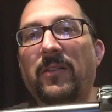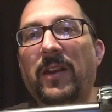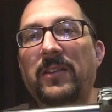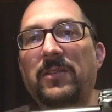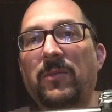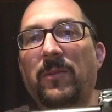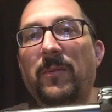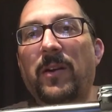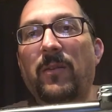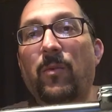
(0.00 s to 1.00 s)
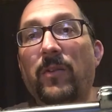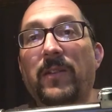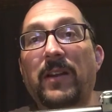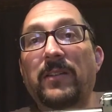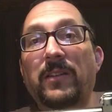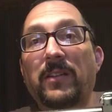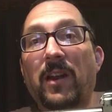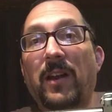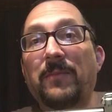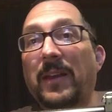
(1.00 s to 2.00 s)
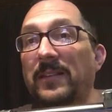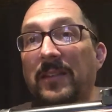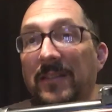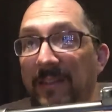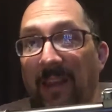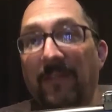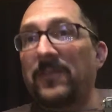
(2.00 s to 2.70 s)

next to him, 1 round at a time, nice and safe,